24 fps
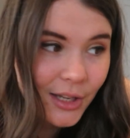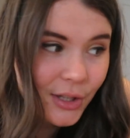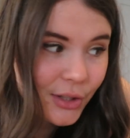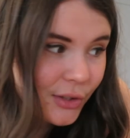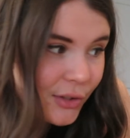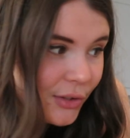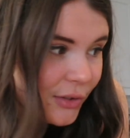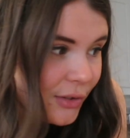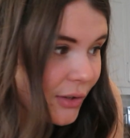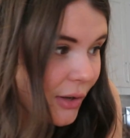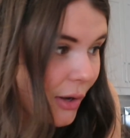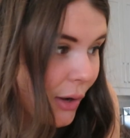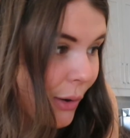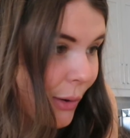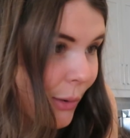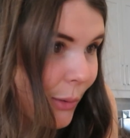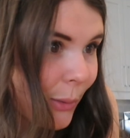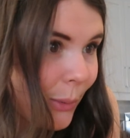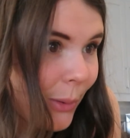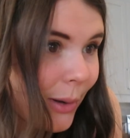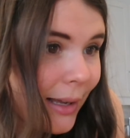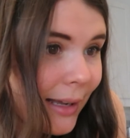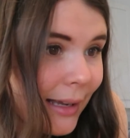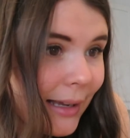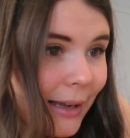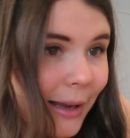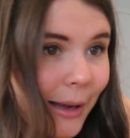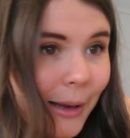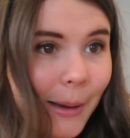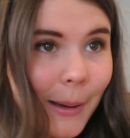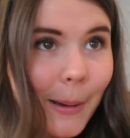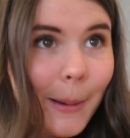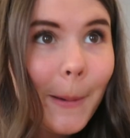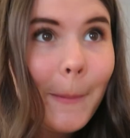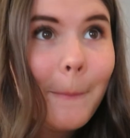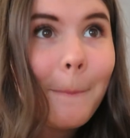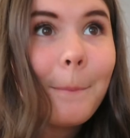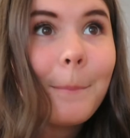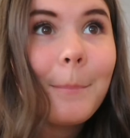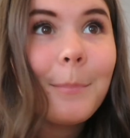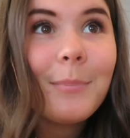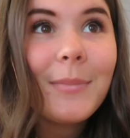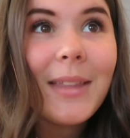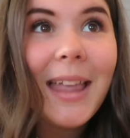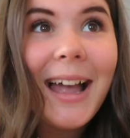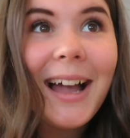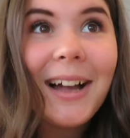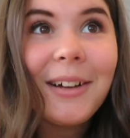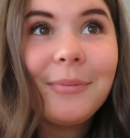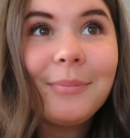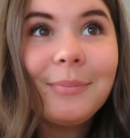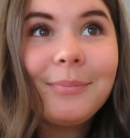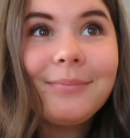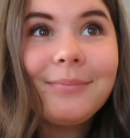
So yeah,